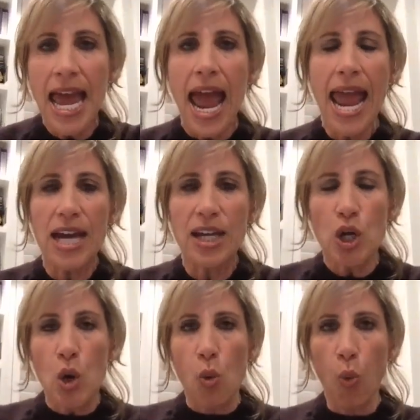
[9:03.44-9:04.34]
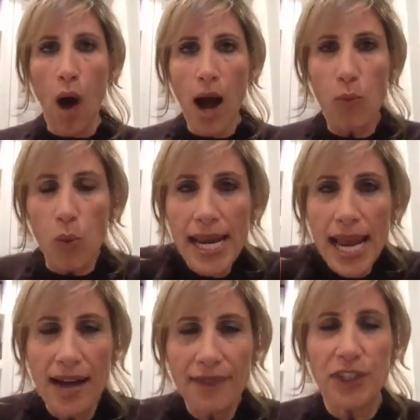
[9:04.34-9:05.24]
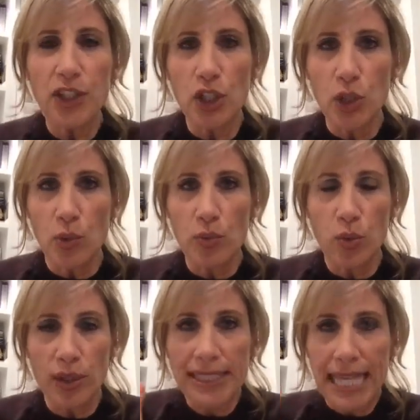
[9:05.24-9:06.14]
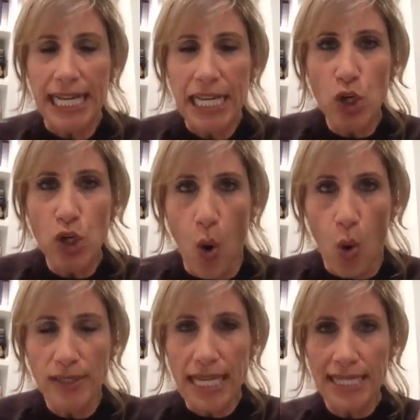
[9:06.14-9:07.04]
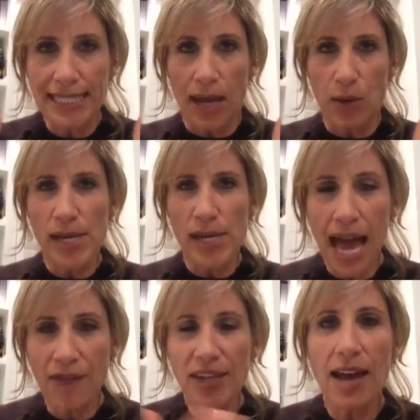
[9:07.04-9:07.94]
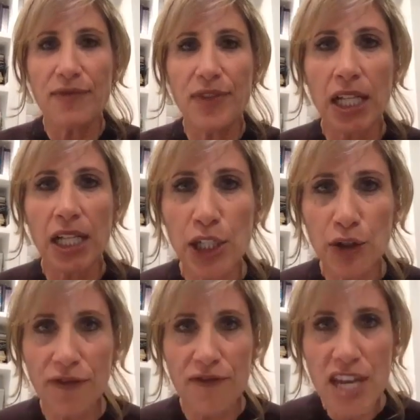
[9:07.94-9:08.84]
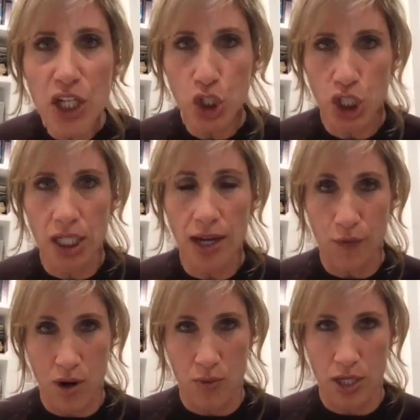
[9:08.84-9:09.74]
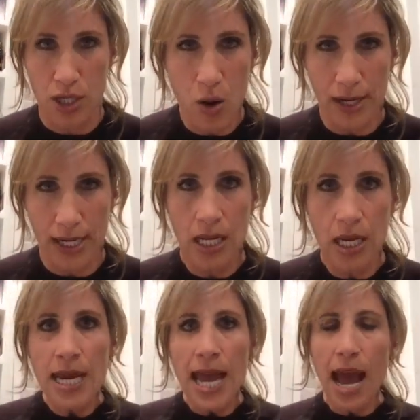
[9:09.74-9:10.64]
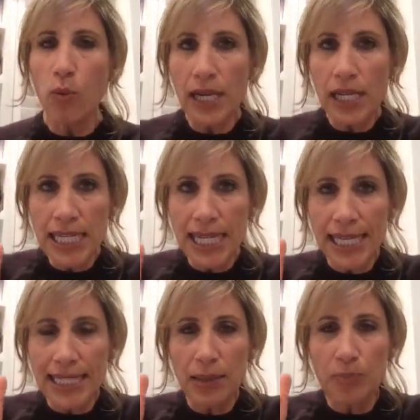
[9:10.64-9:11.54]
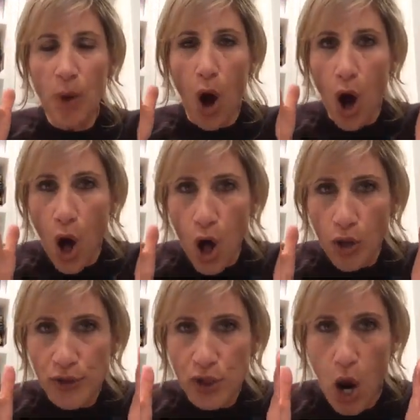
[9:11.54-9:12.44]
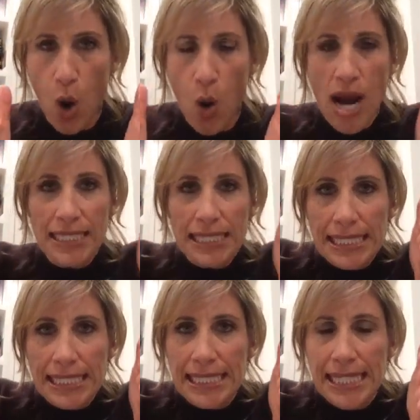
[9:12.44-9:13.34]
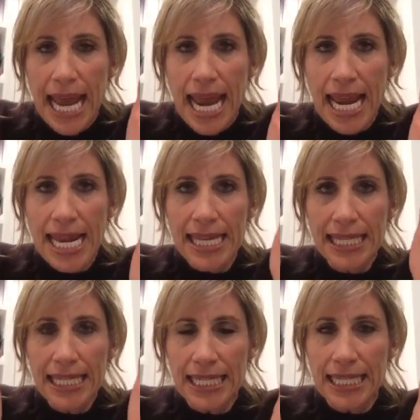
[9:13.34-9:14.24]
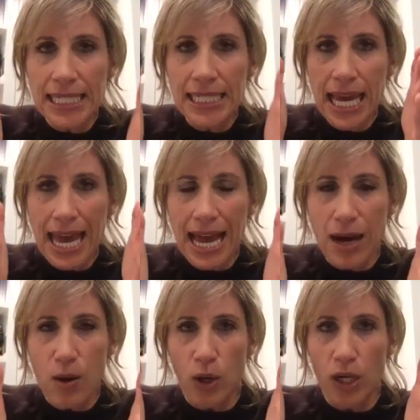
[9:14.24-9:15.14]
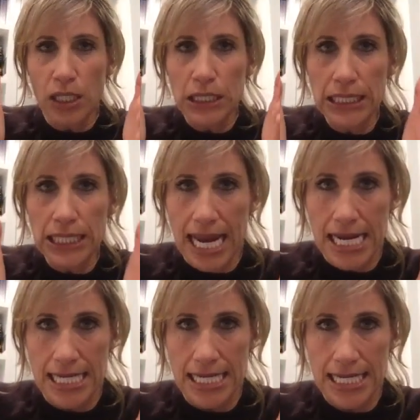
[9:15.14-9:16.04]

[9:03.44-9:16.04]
And what we have to do when we're setting goals is that we have to have the clear vision of where we're going. And we need to also stay in our lane.